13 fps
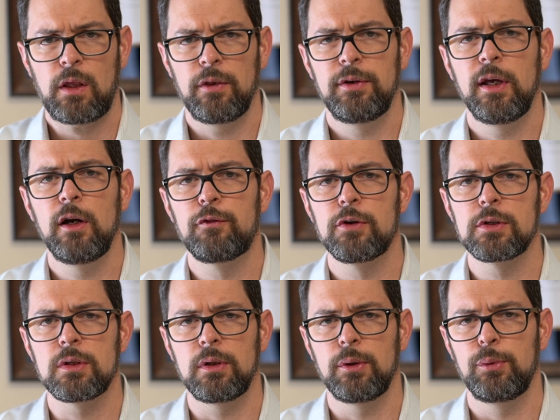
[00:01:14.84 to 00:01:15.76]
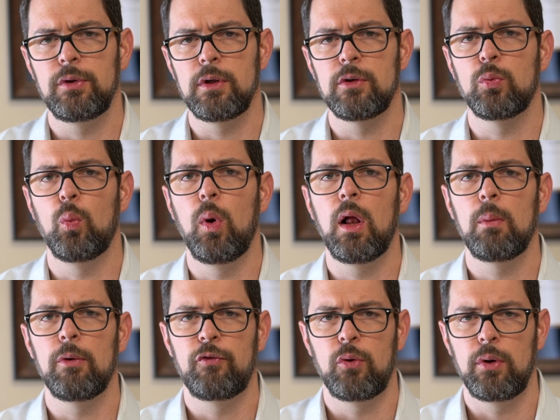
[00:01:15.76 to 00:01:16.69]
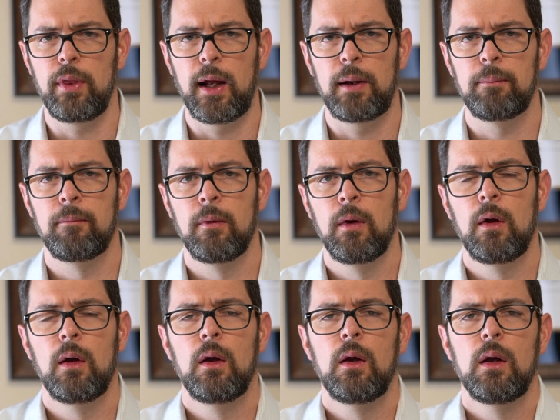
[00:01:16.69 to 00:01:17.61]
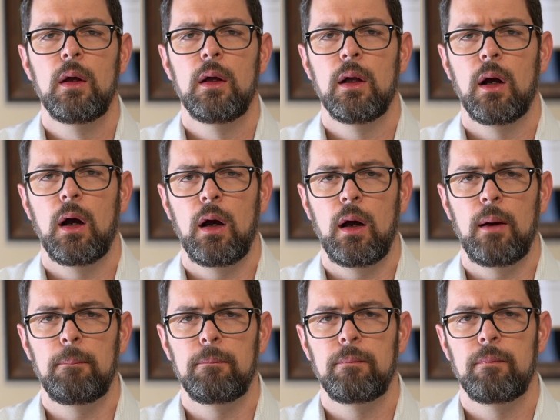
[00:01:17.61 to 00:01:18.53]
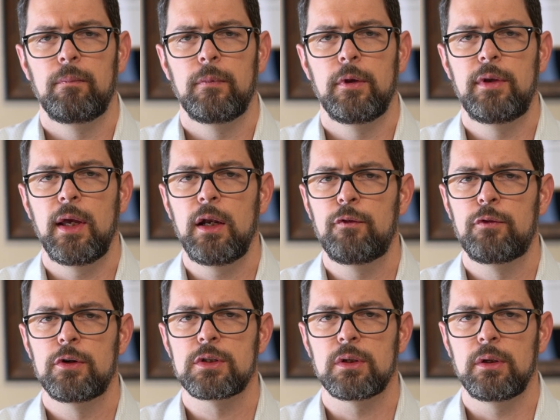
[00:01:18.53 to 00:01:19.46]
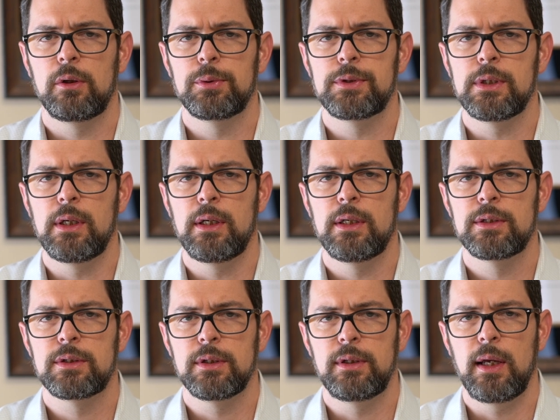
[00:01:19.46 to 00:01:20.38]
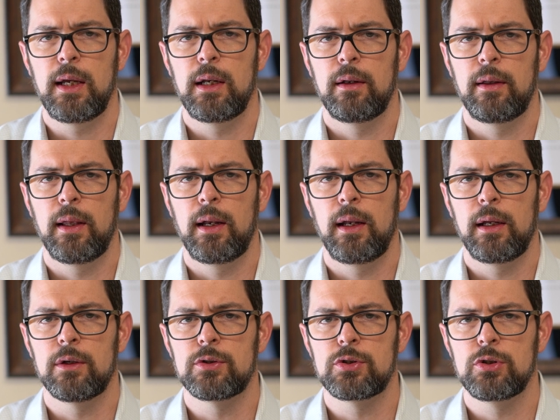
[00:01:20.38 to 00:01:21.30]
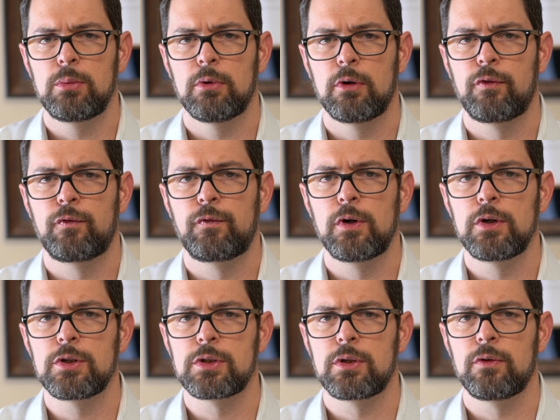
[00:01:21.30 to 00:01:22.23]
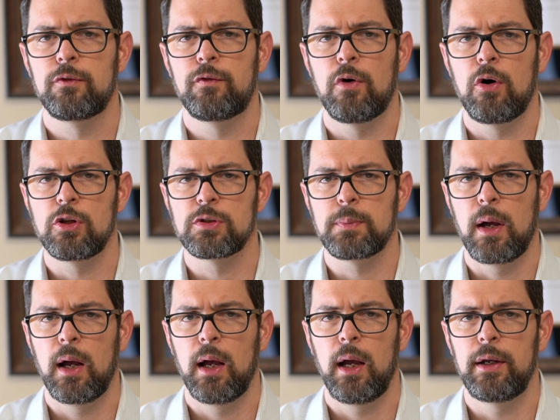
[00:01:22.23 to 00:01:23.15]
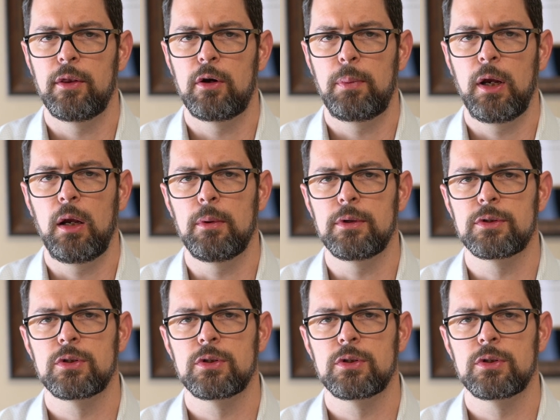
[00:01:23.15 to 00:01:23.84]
The date of first delinquency is well before that. Um, the date of first delinquency is the date that a consumer first falls behind in their payments.